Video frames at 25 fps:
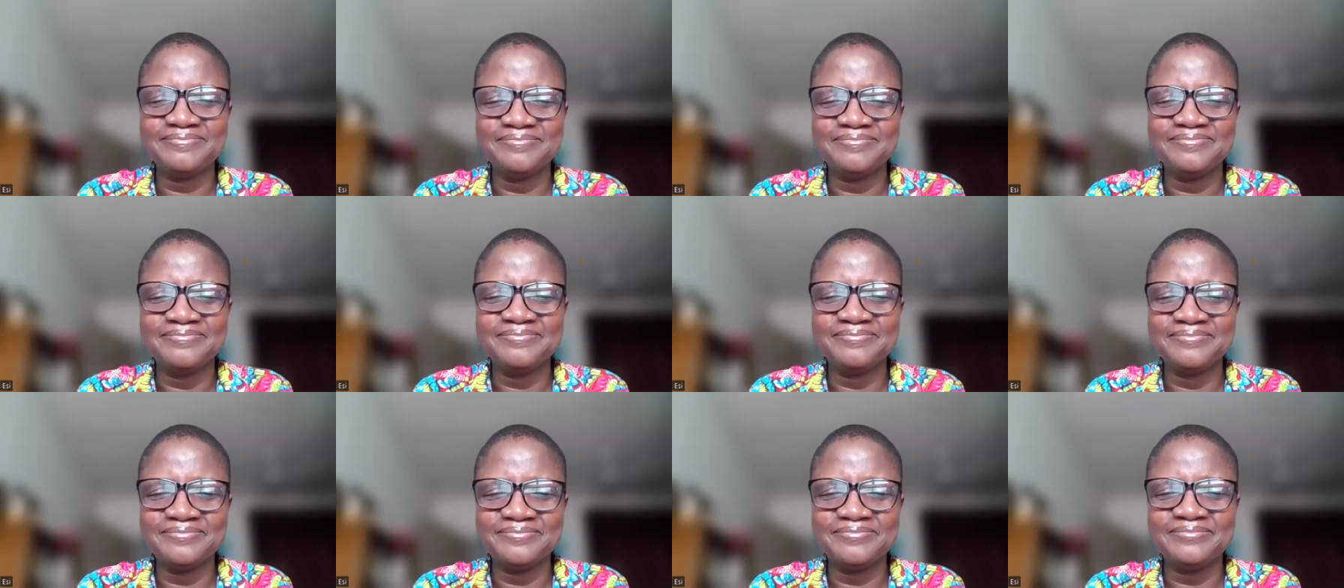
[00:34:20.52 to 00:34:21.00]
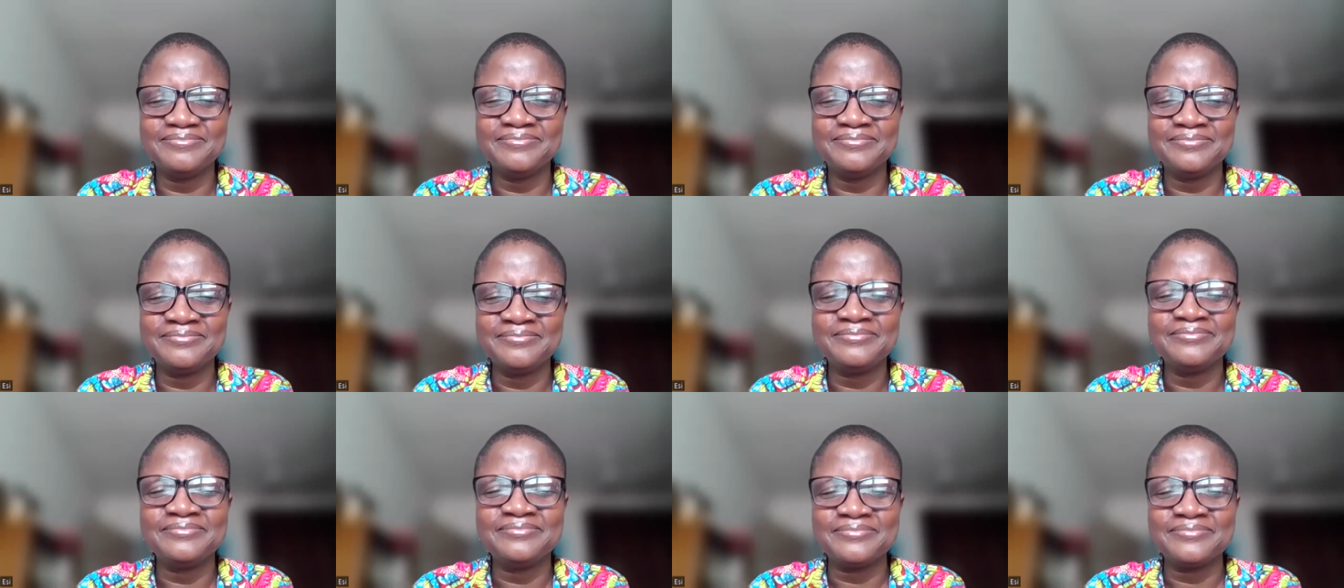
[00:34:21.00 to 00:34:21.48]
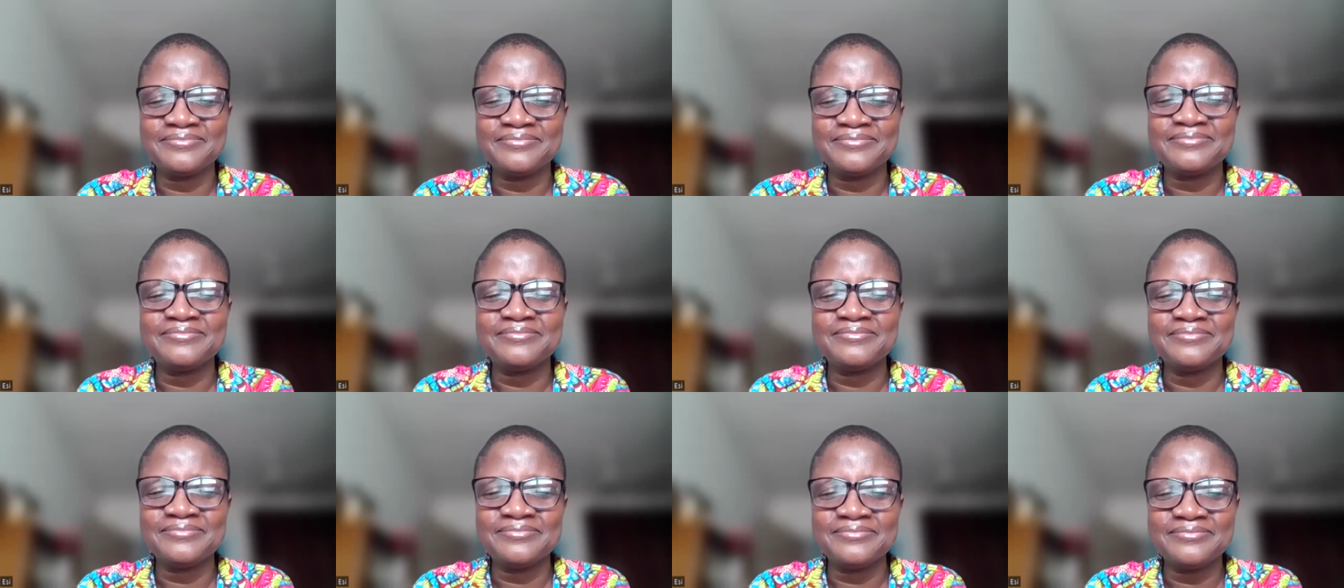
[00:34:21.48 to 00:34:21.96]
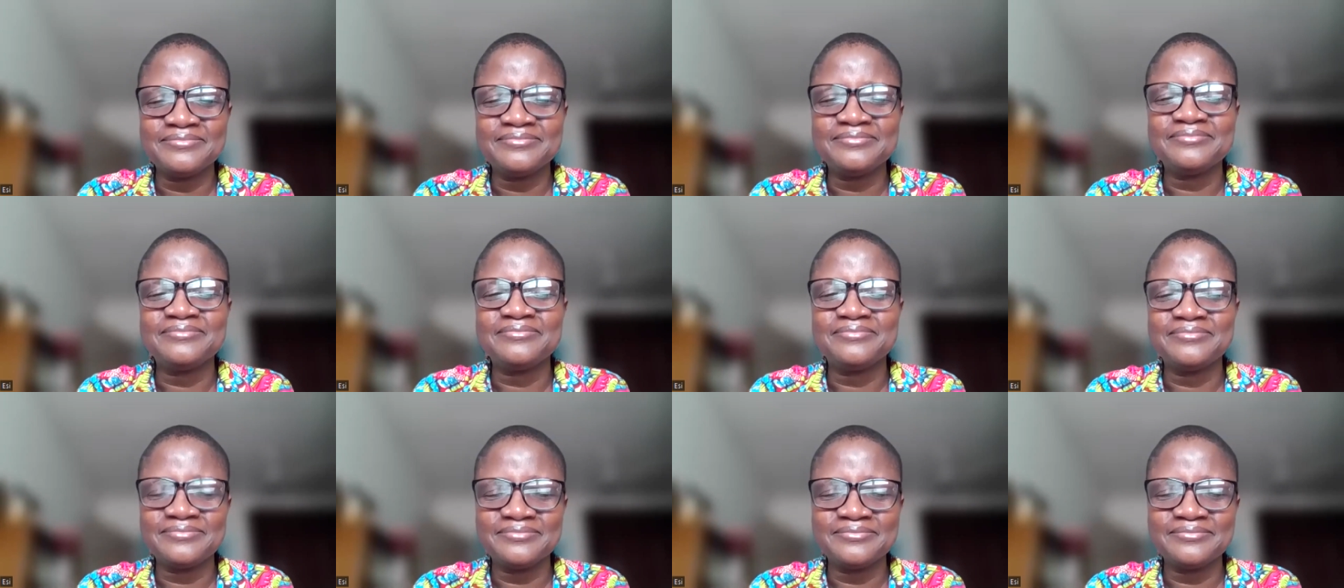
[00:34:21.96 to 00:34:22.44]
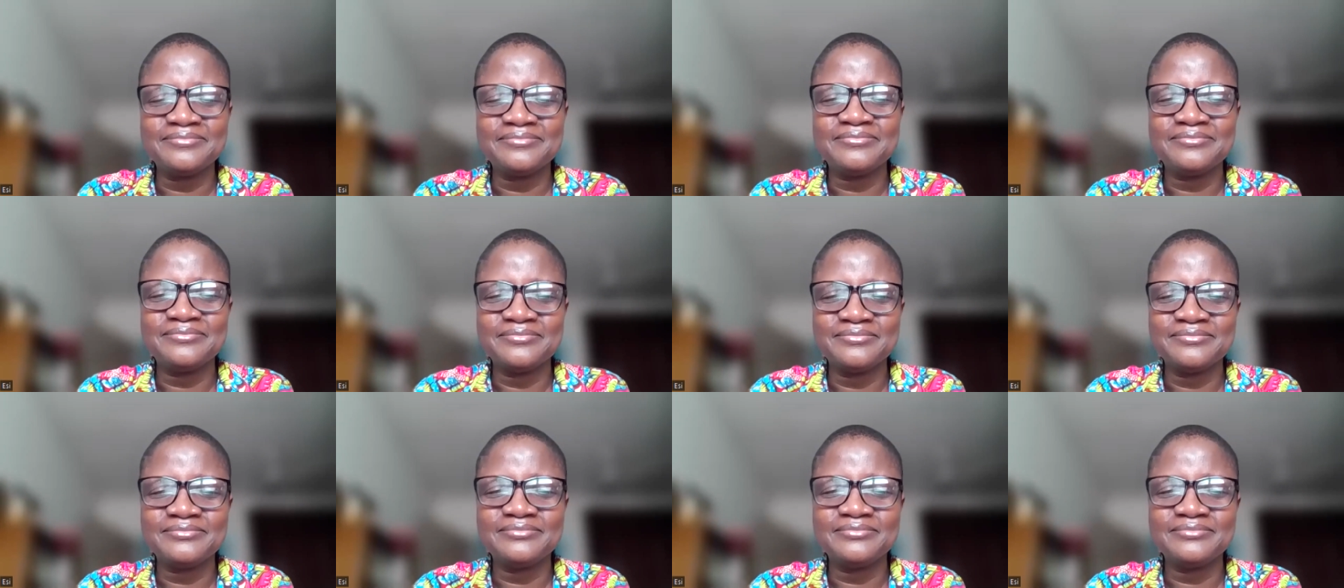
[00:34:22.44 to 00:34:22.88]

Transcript: Christ. Mm. This is our